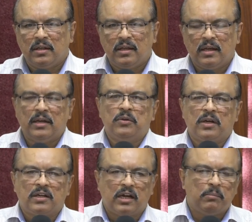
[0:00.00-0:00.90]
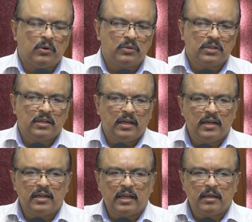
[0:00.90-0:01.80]
And you can come out
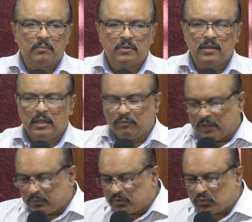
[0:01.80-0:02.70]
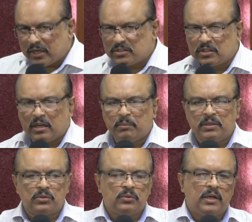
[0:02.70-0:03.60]
anytime. If anyone tries to come in
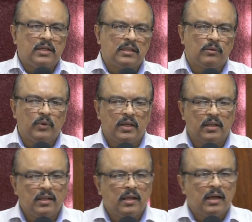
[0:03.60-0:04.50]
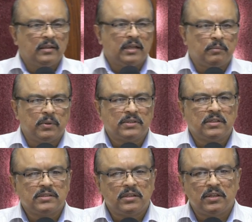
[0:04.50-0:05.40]
through any other way, and that person
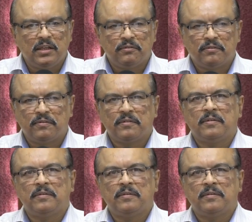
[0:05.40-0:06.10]
is a thief.